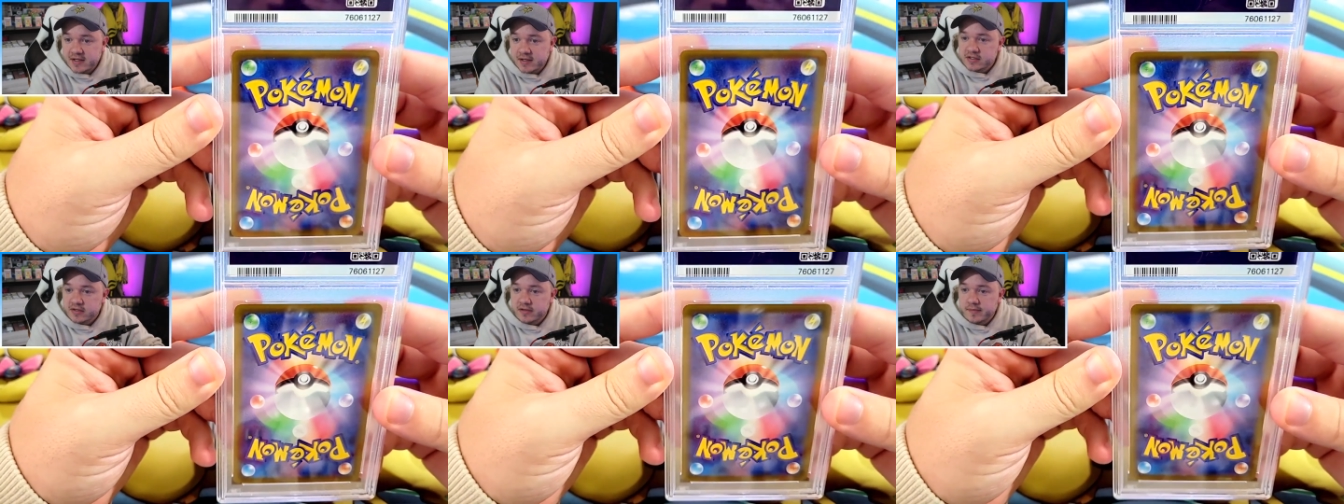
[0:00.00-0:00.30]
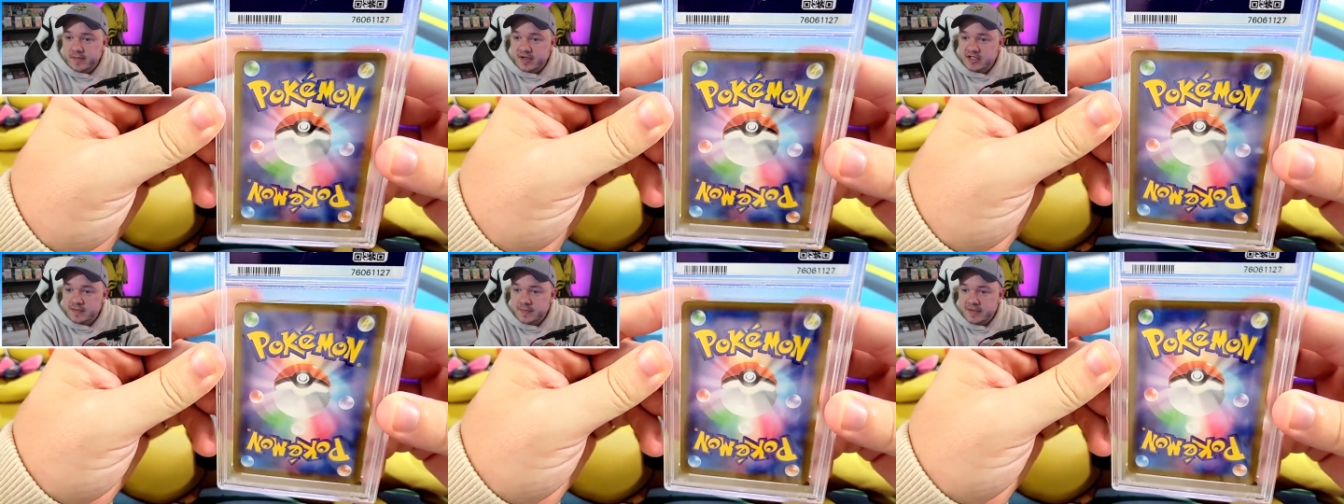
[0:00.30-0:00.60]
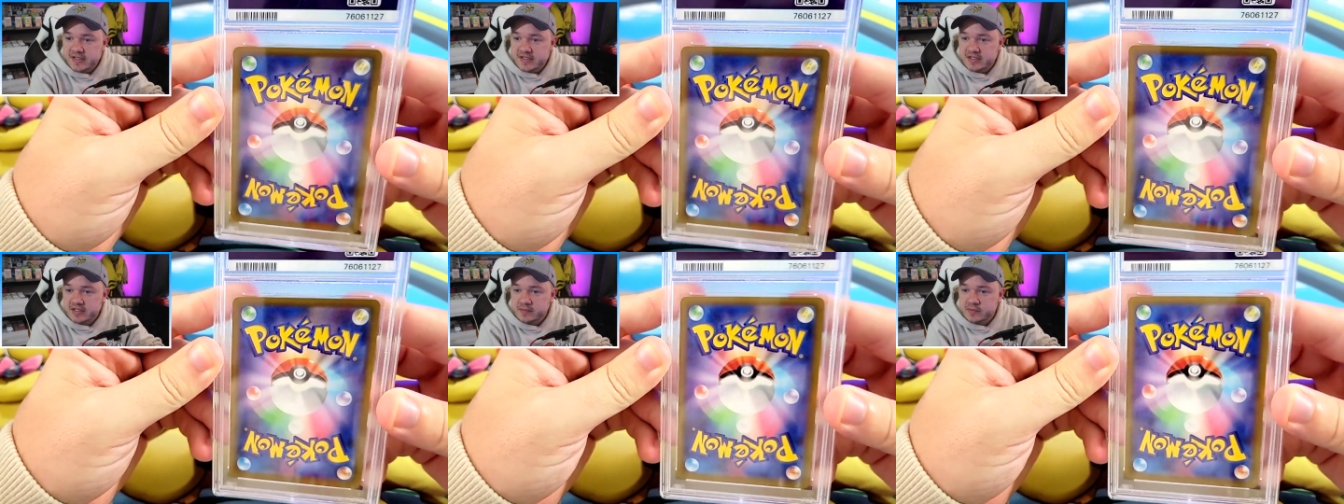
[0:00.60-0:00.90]
So there must be
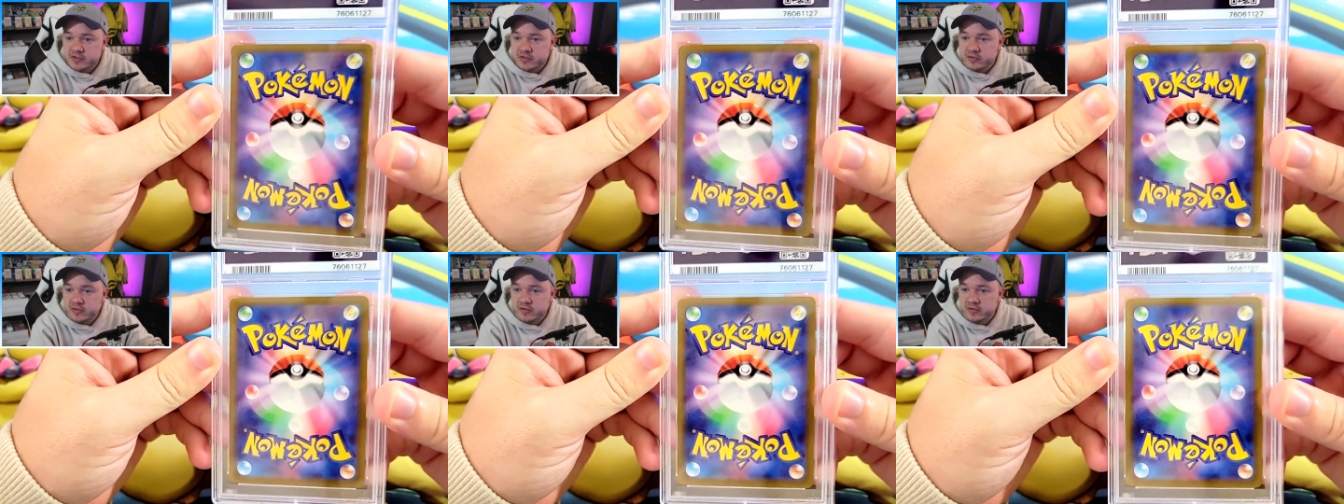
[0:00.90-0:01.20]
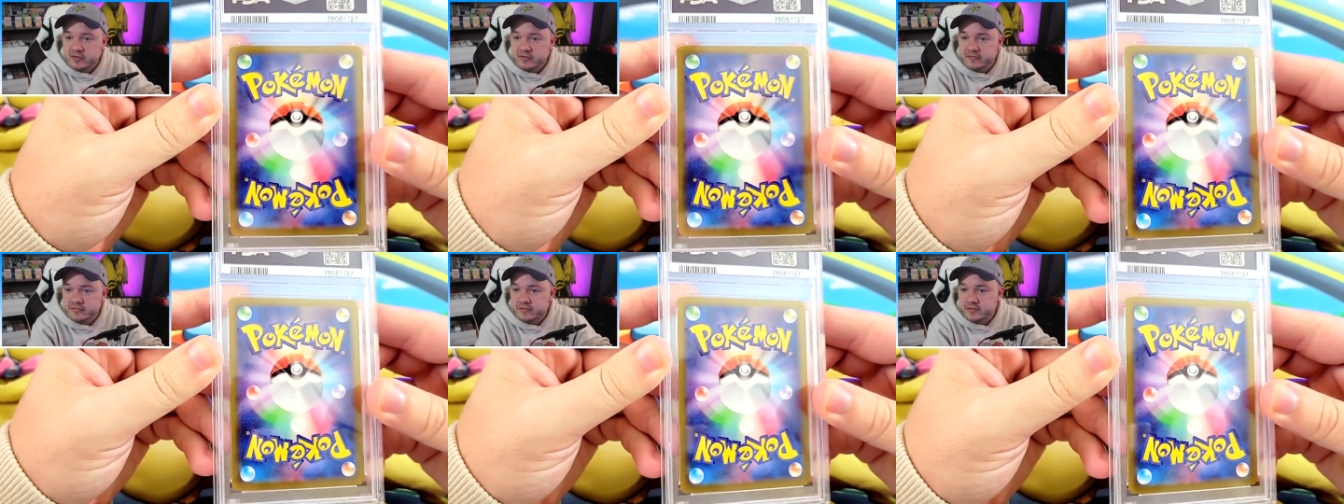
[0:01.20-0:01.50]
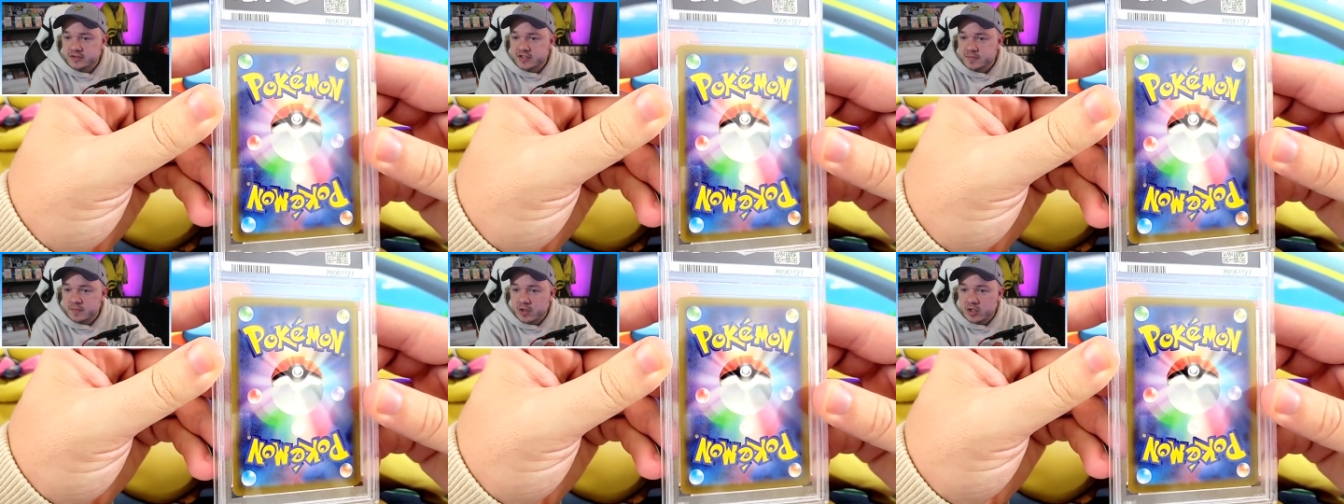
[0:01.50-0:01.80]
some sort of
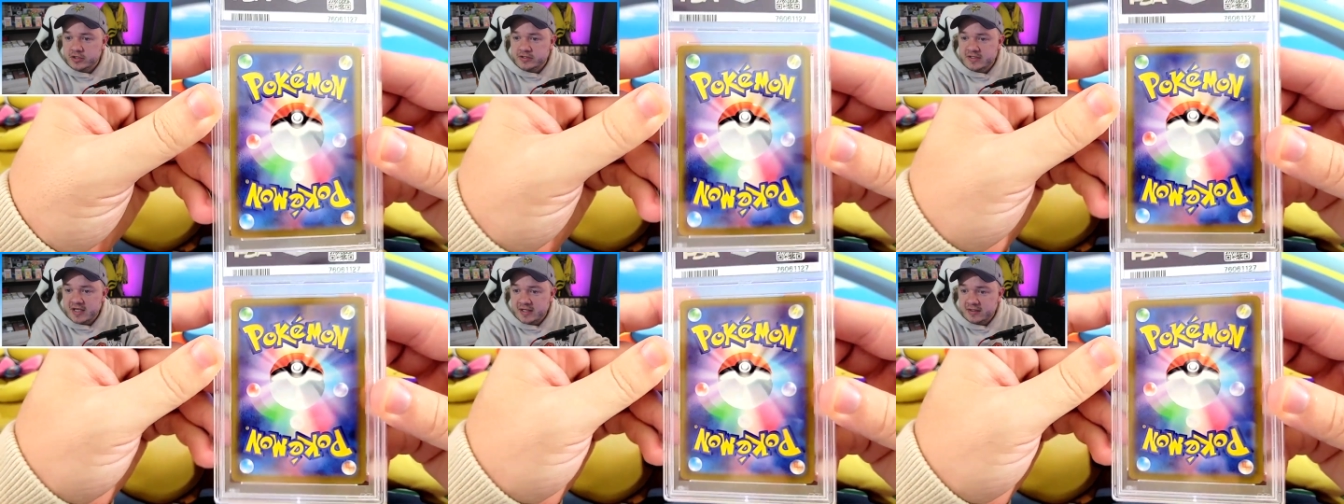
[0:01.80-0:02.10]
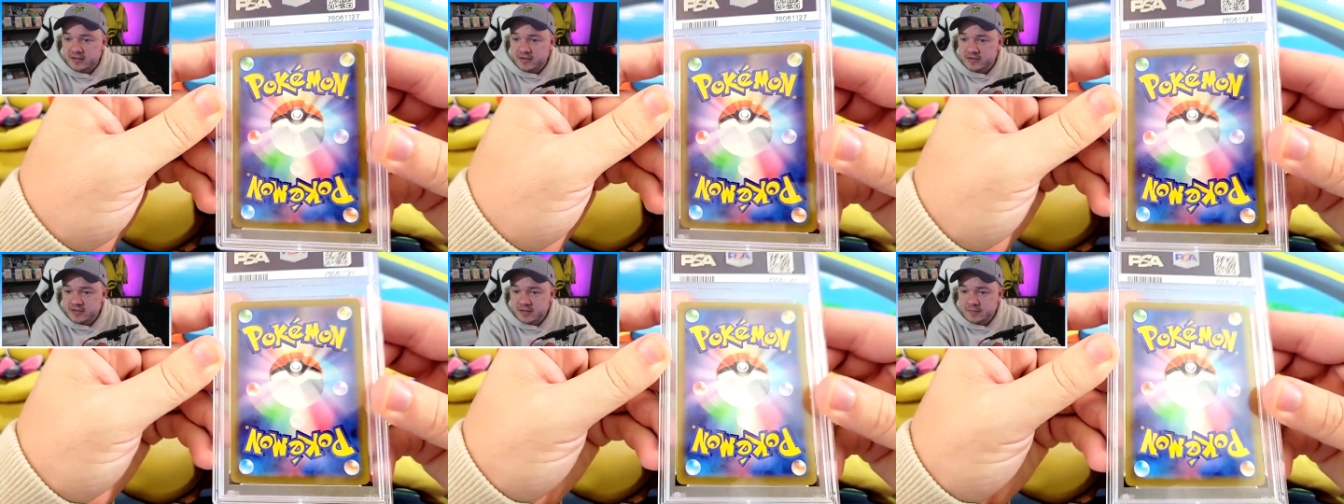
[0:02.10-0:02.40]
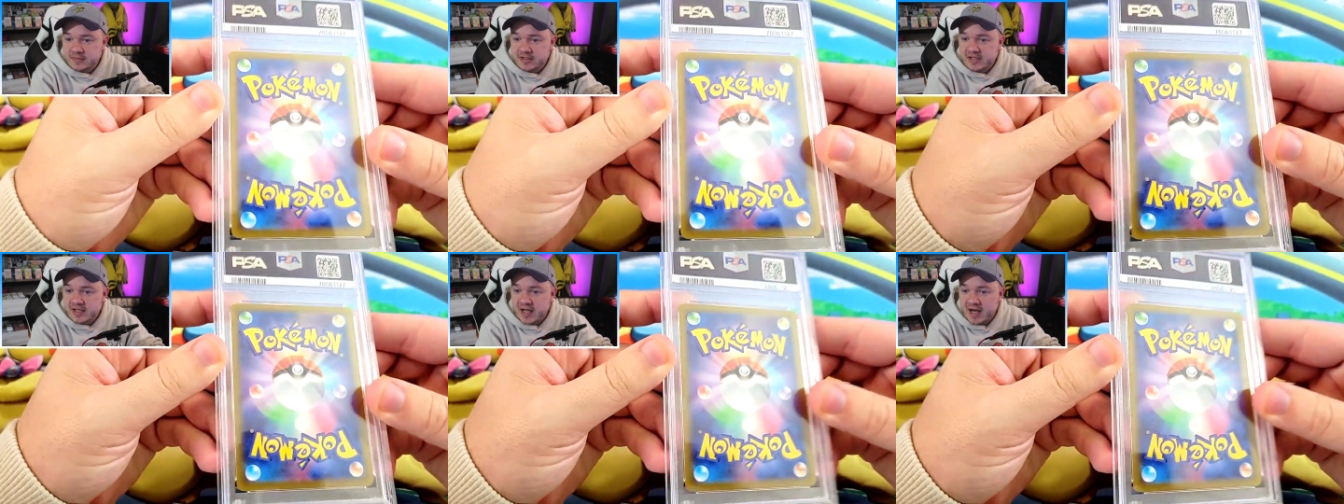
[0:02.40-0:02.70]
small dent or
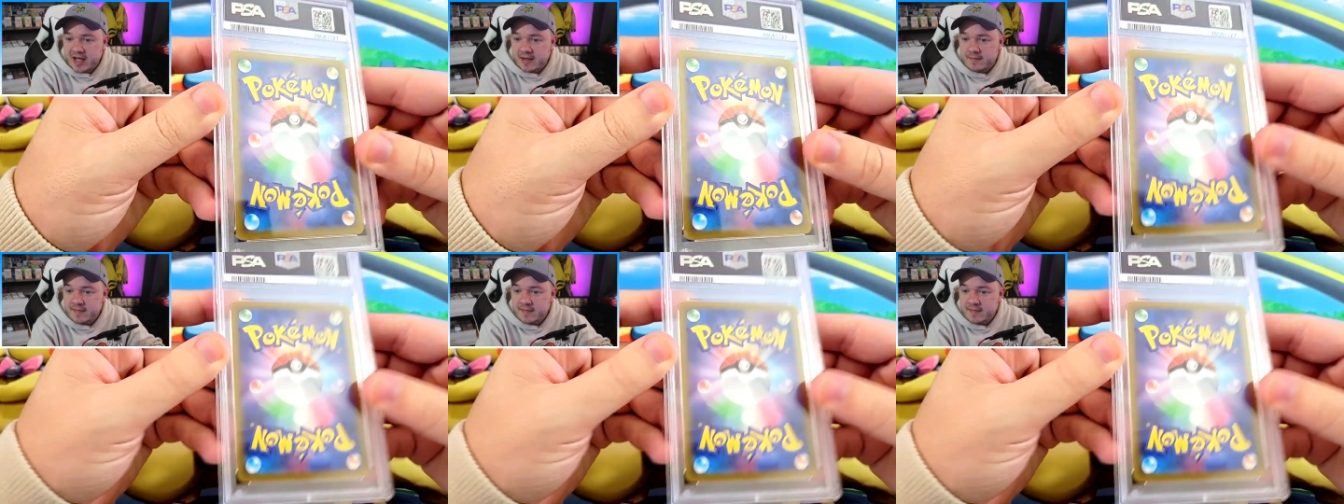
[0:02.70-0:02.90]
something that I